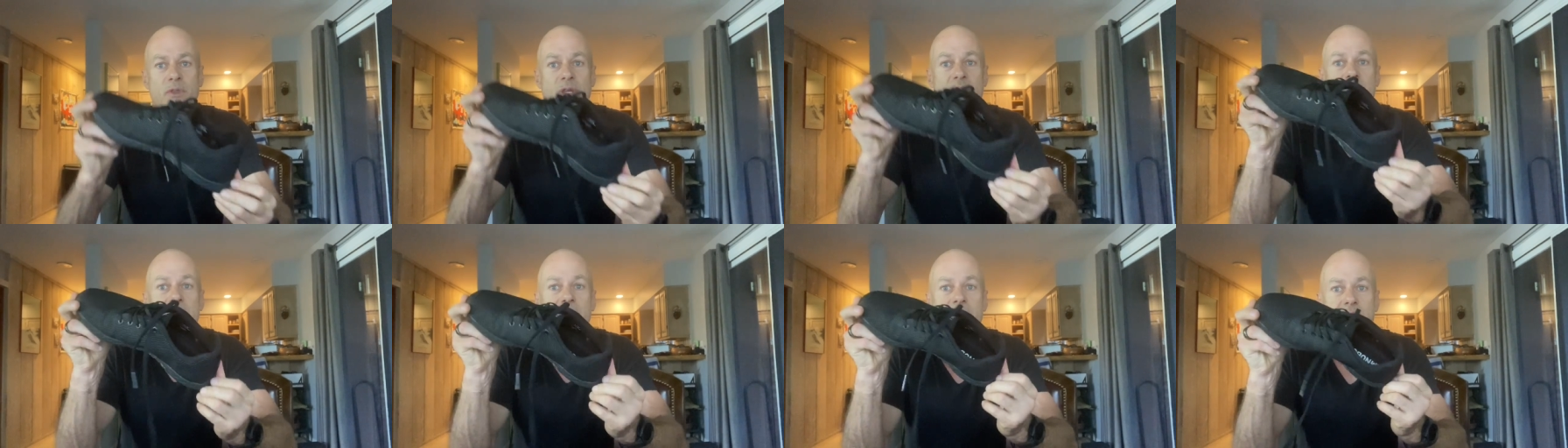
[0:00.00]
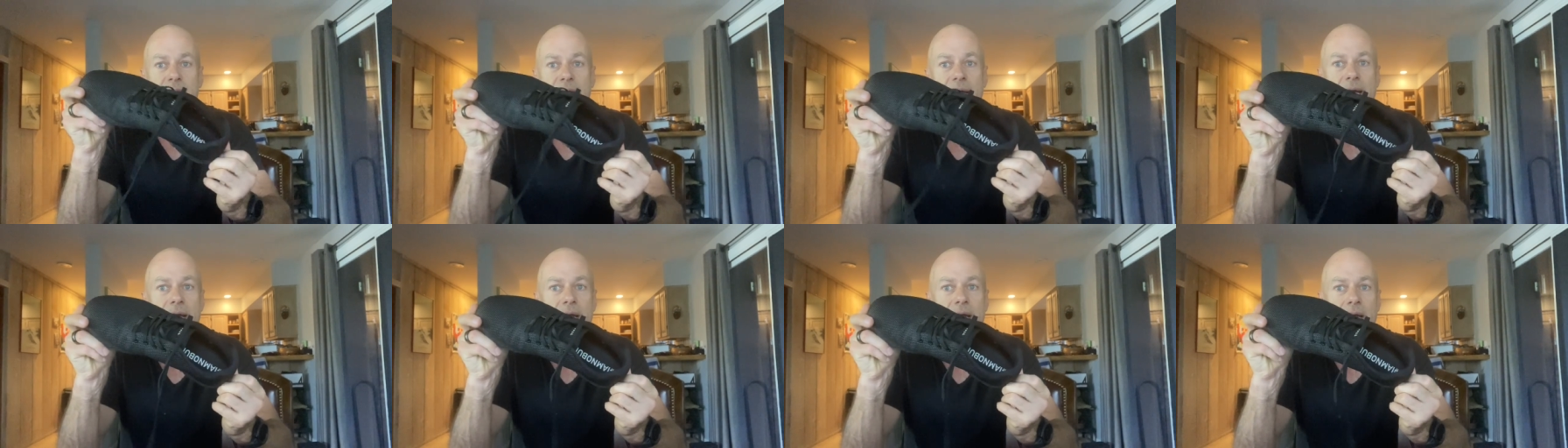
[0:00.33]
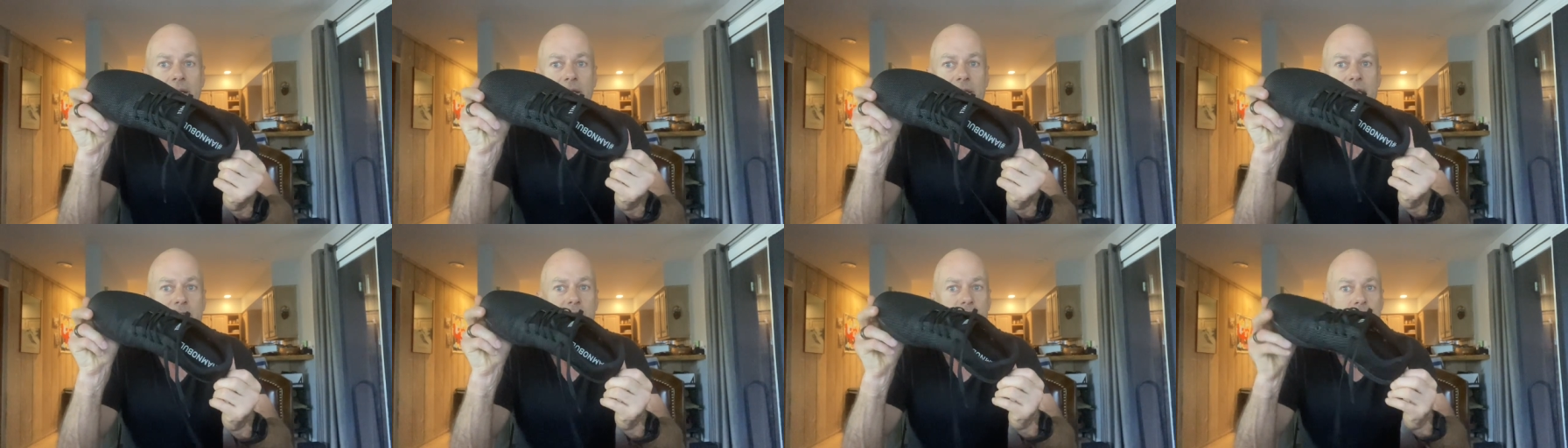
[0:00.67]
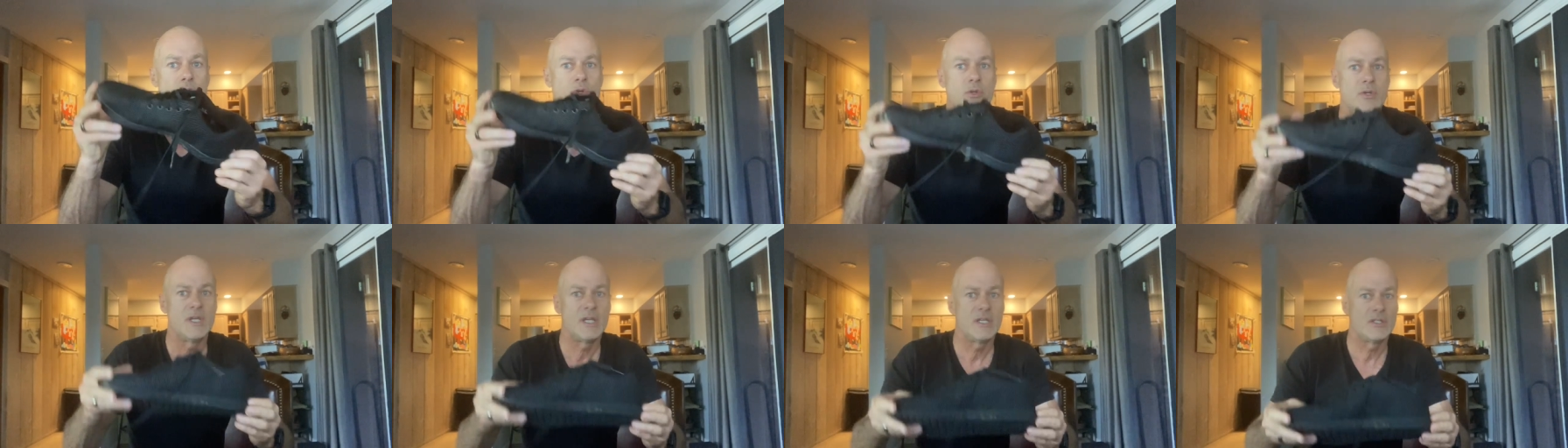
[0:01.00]
These are at least
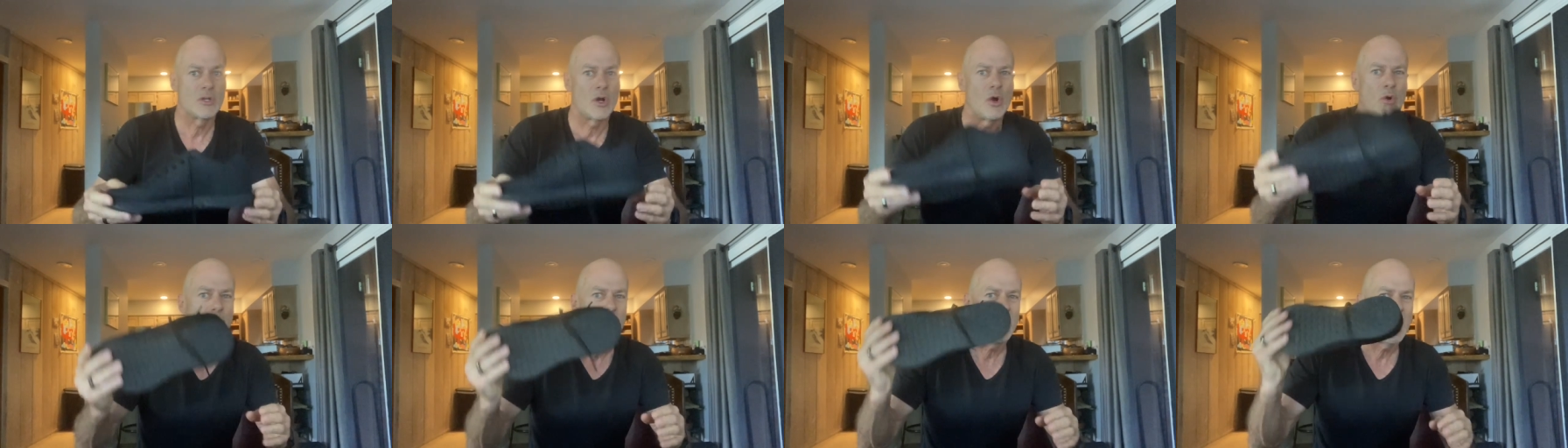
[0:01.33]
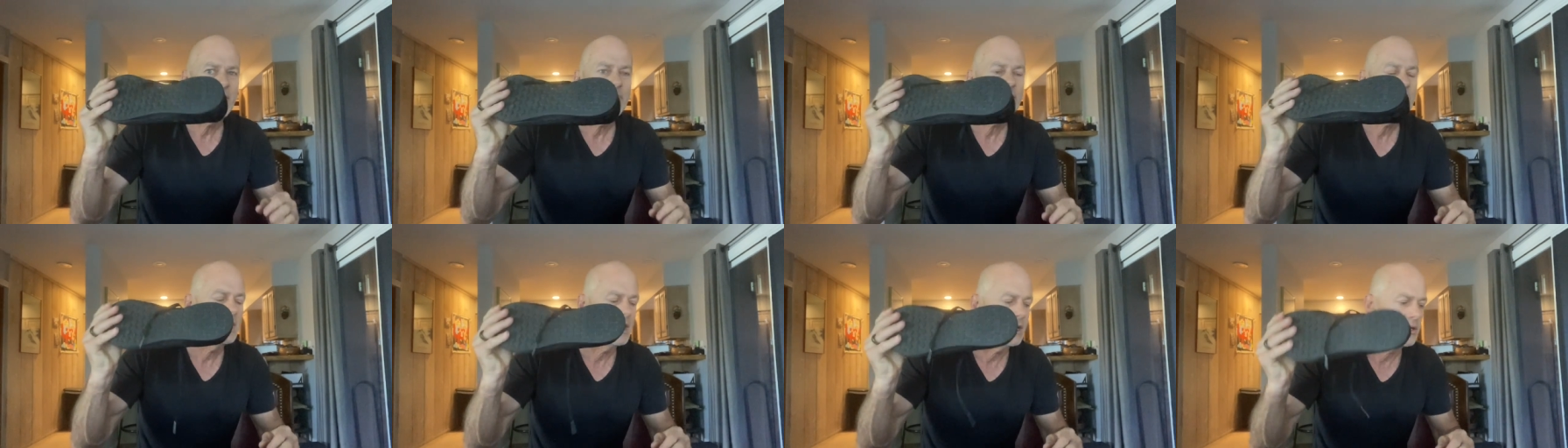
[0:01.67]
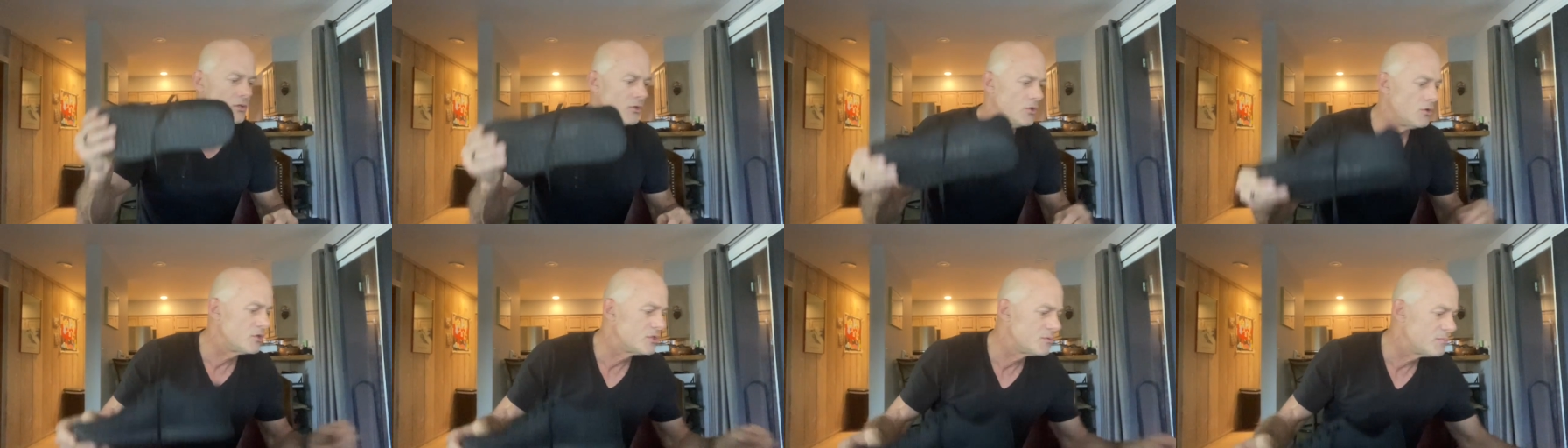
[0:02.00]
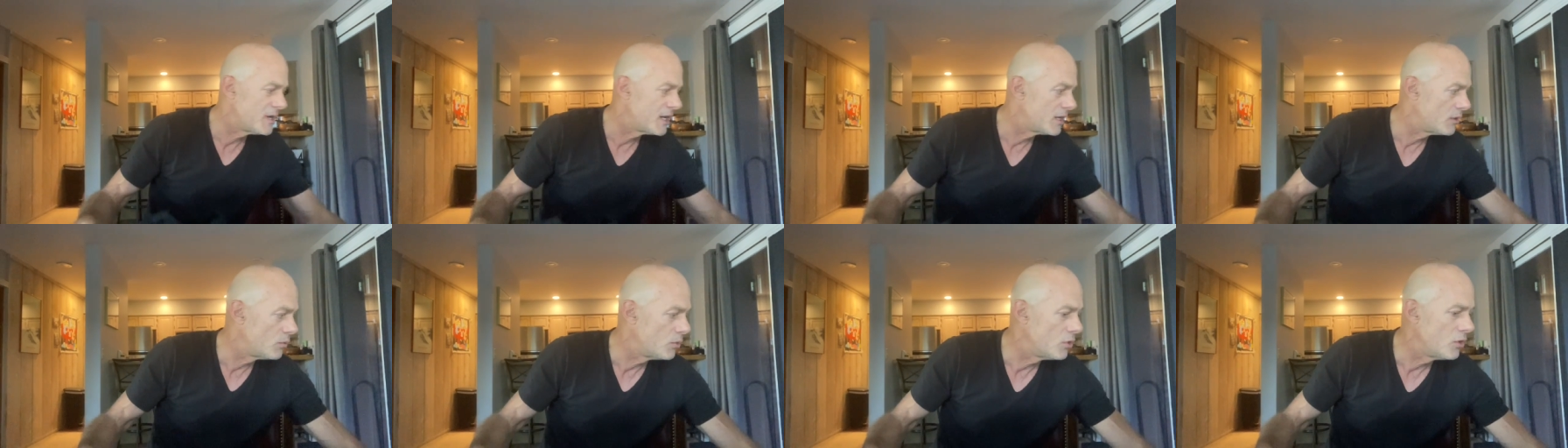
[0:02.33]
2 years old, haven't had a huge
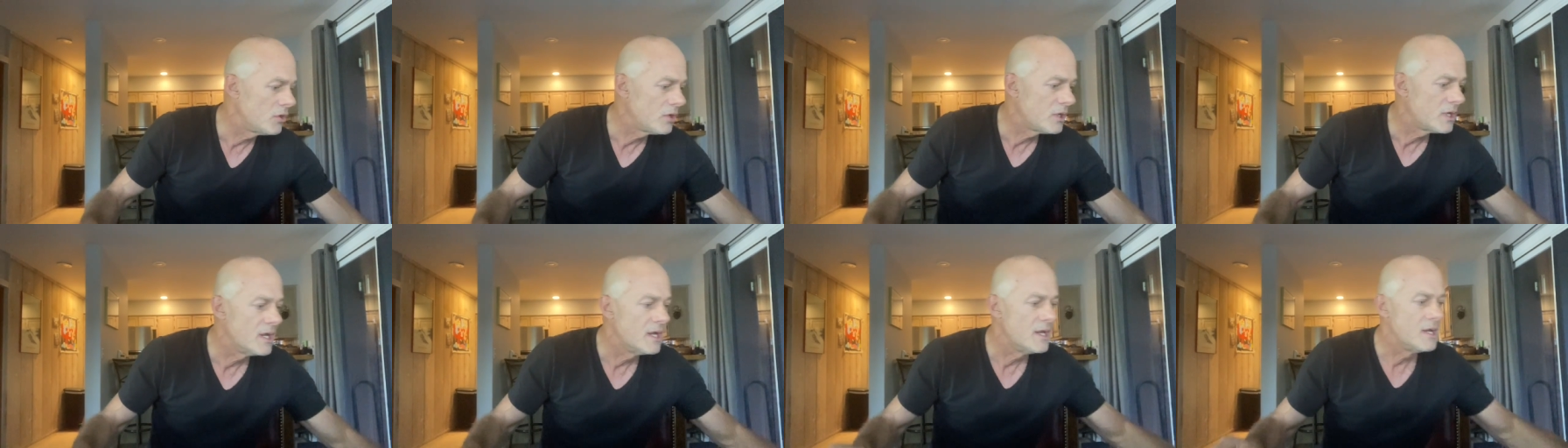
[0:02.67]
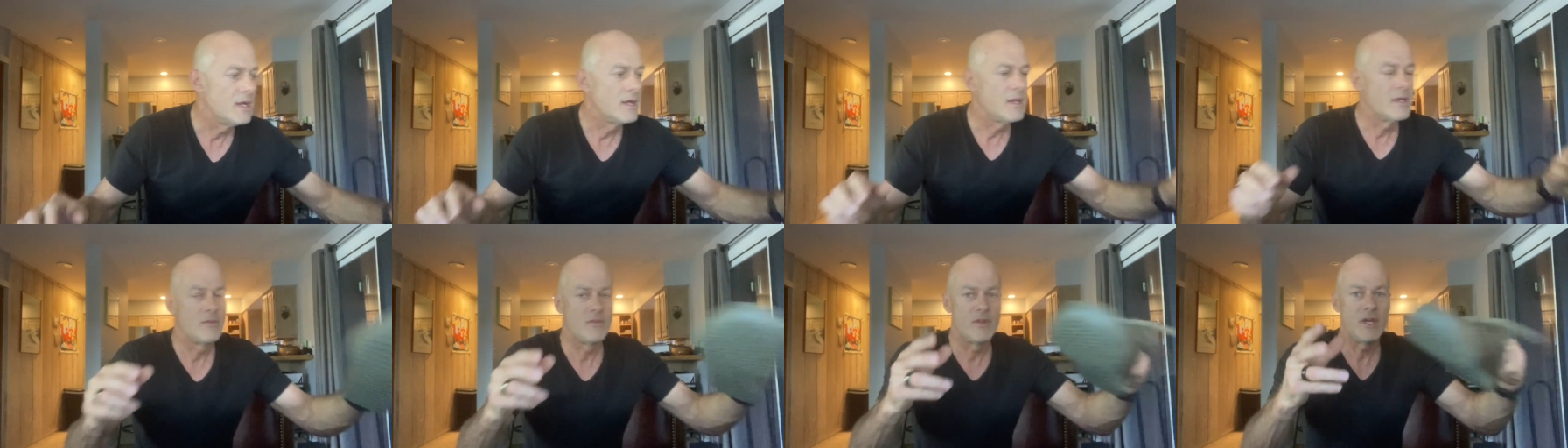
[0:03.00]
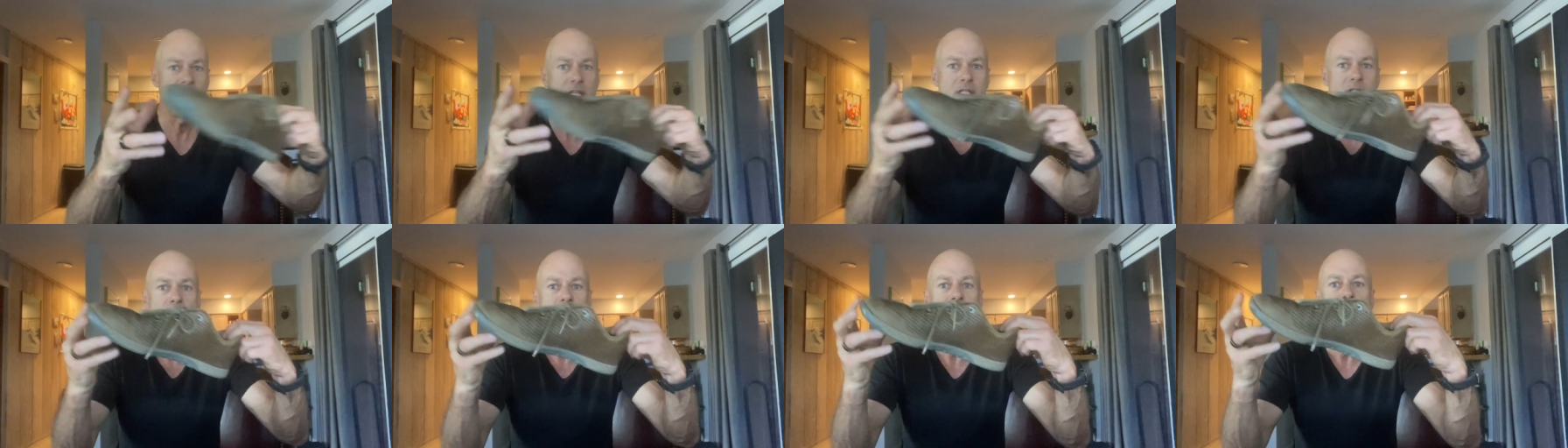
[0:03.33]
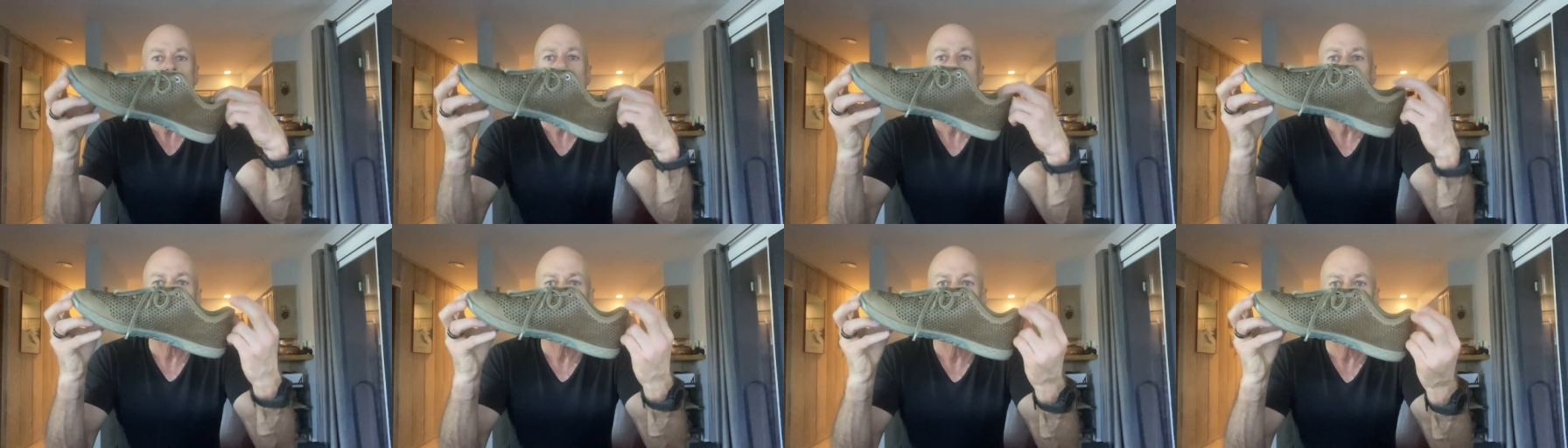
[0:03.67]
amount of work. These are
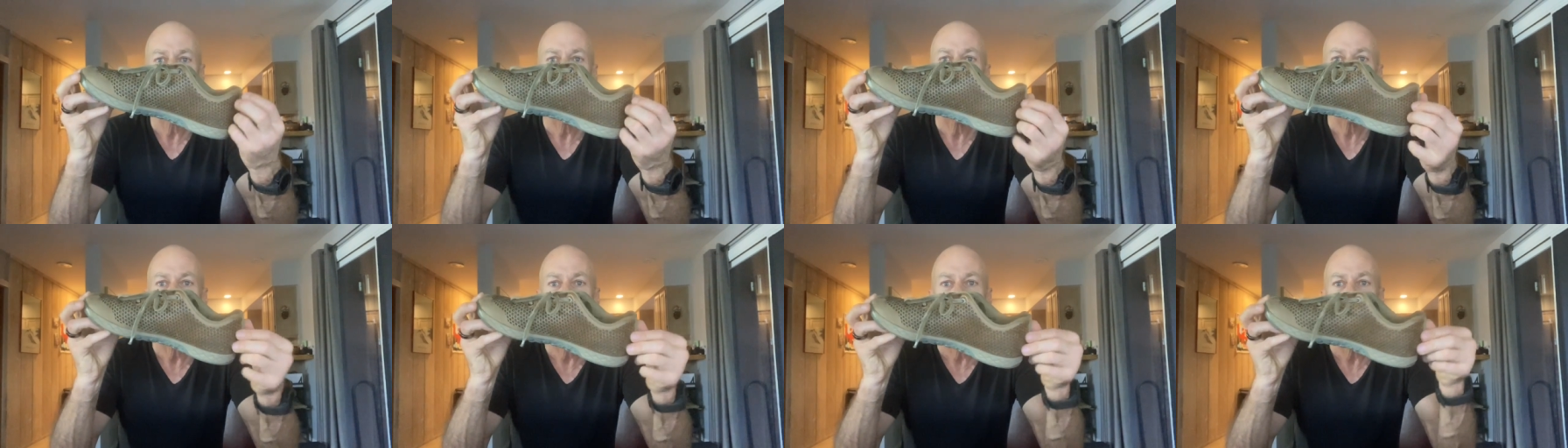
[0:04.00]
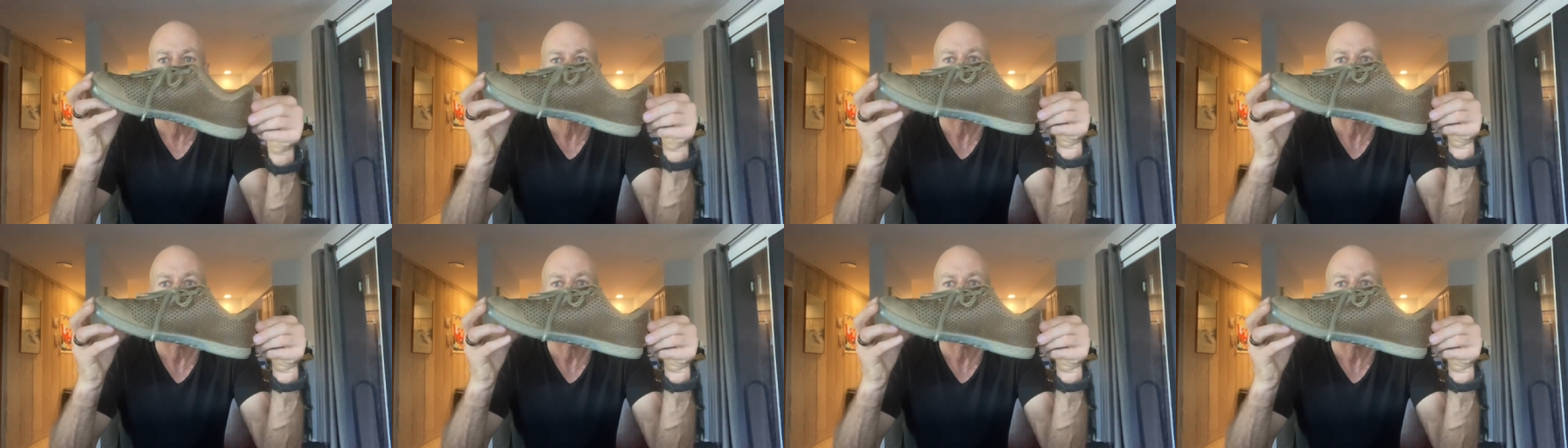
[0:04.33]
5 or 6 years